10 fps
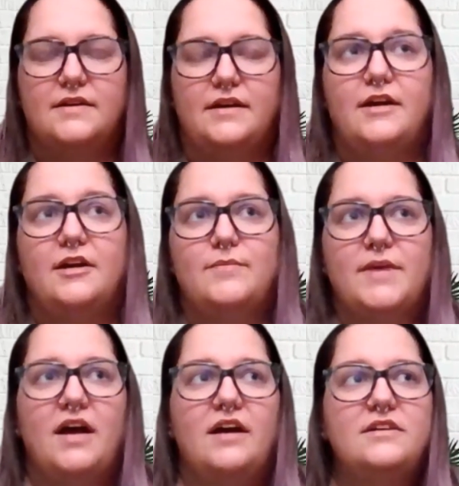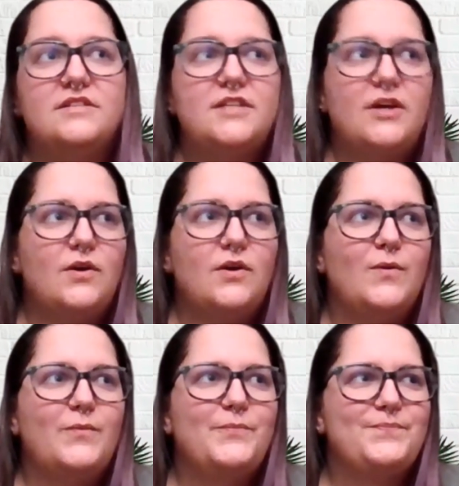Um,
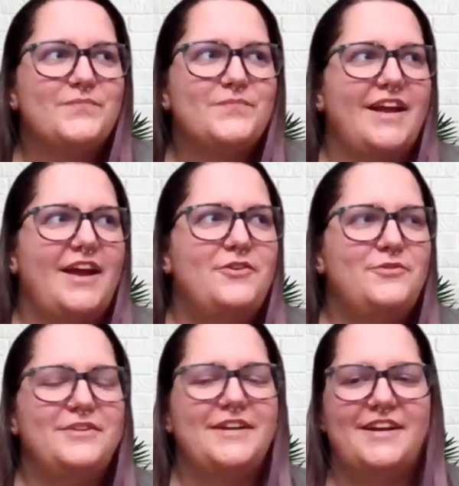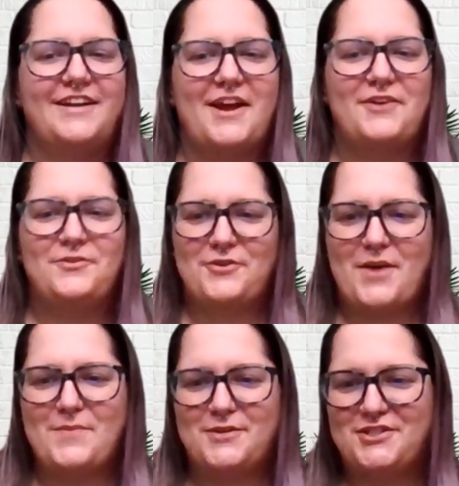so I don't know
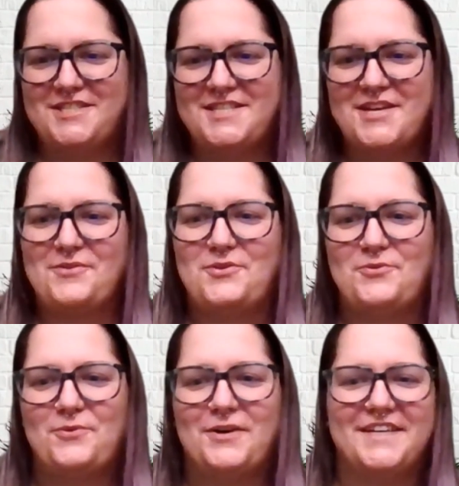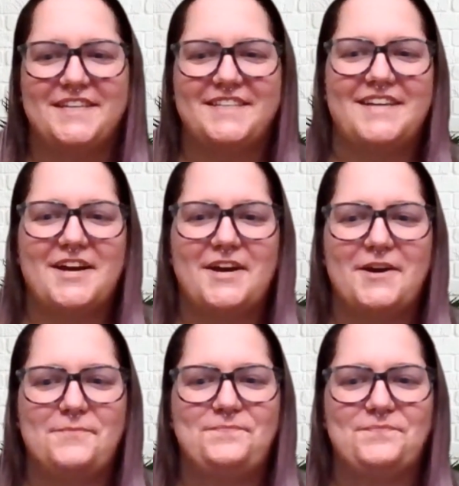how much detail you want,
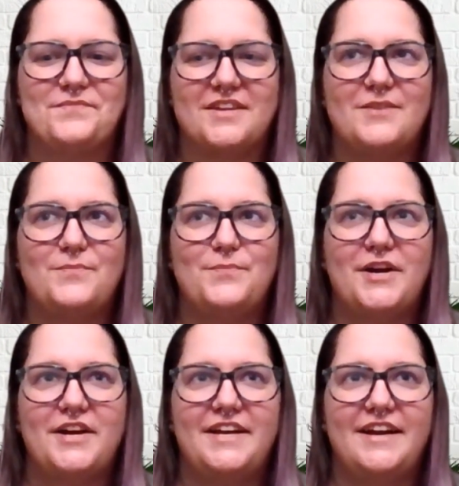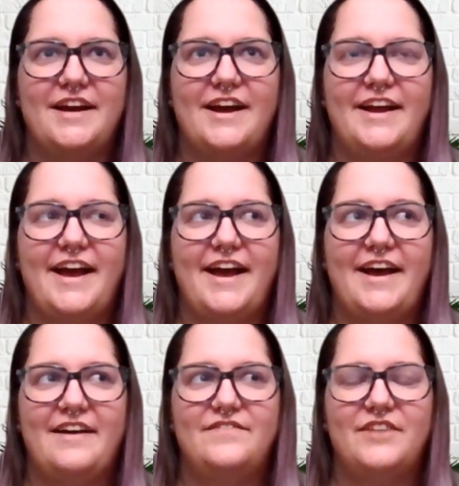but I
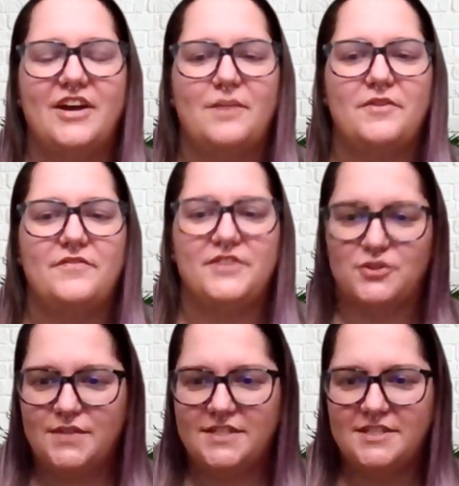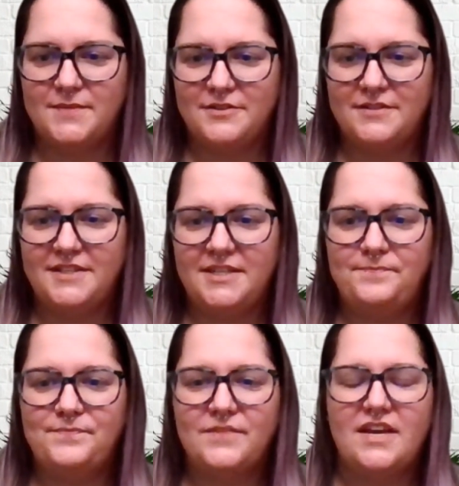have a visual disability.
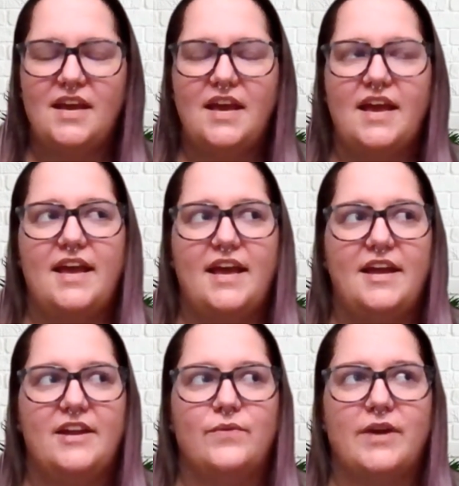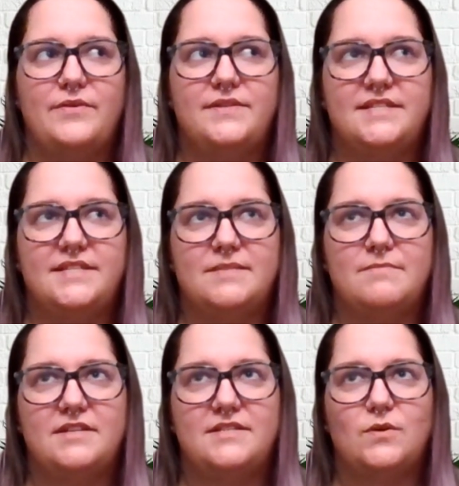And when I was 6
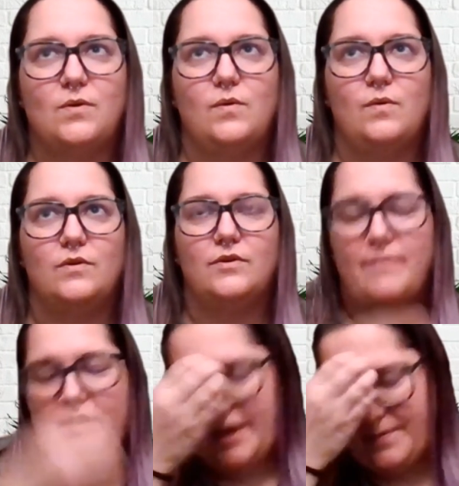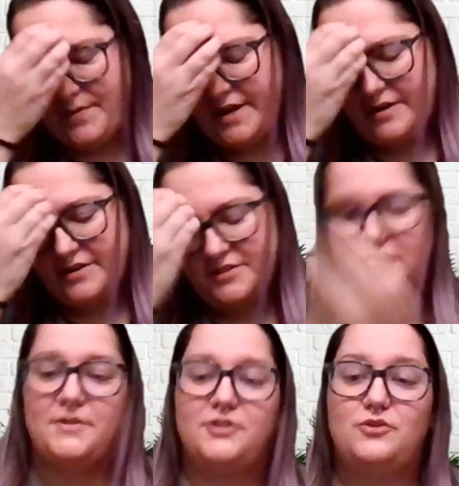months old, my parents
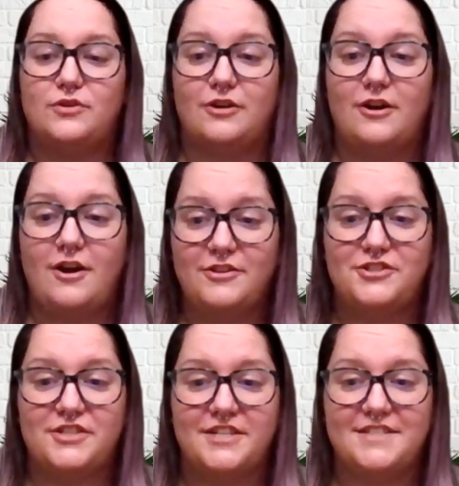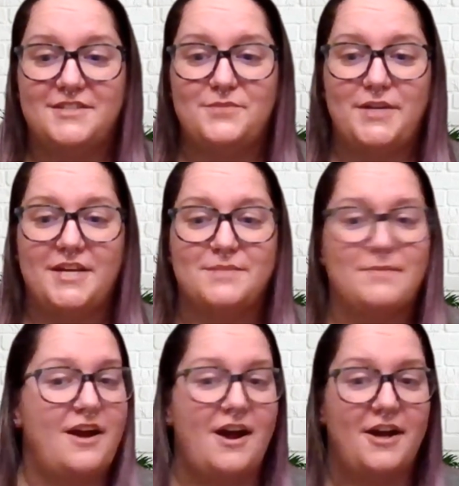took me to a neurologist because
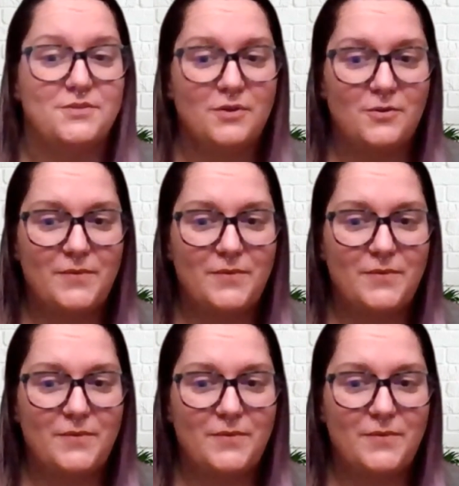my eyes were